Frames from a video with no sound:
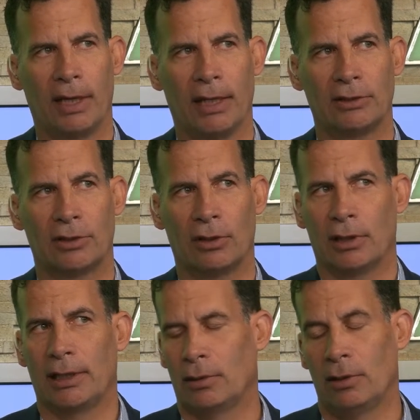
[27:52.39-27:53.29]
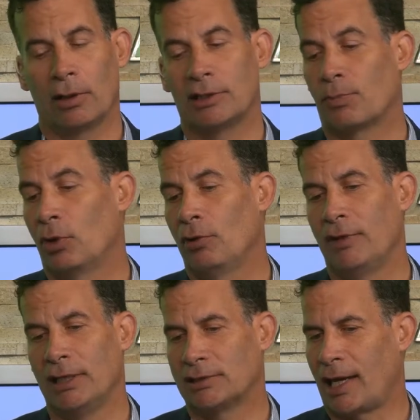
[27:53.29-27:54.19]
It's certainly, it's
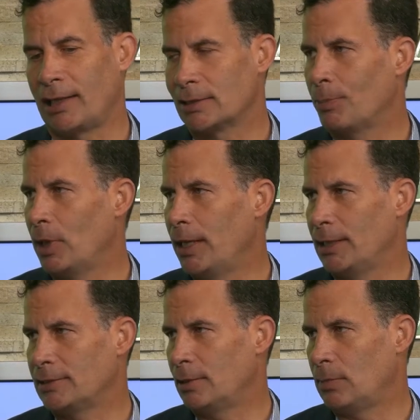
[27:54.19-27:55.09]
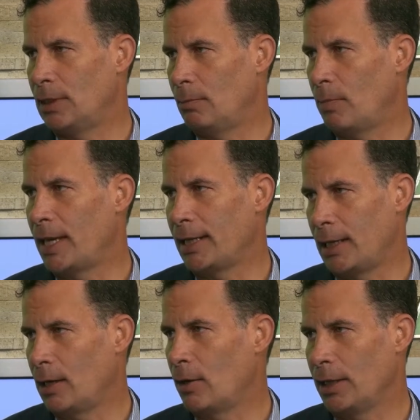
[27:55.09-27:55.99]
proven it's got its place in
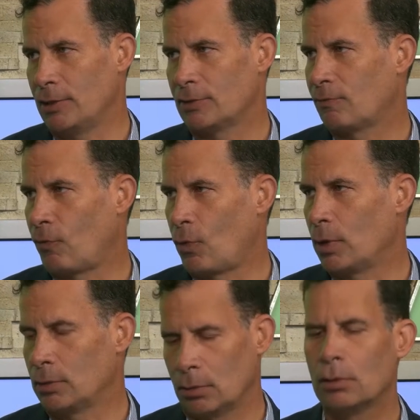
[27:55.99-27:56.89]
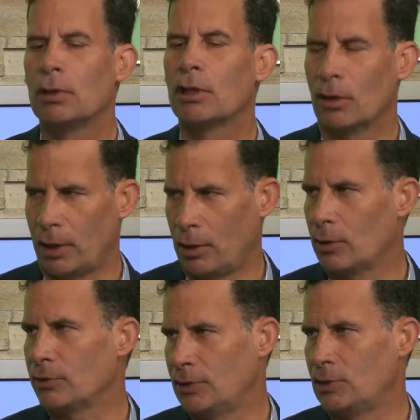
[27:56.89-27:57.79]
many areas for
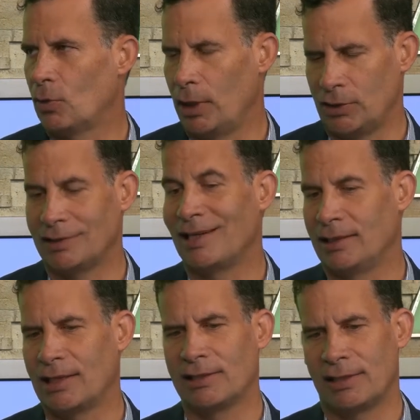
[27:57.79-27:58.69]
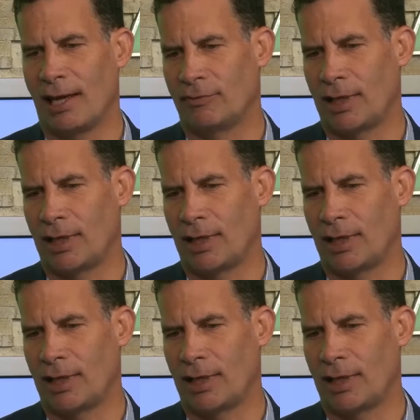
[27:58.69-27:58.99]
clerical situations, and it does save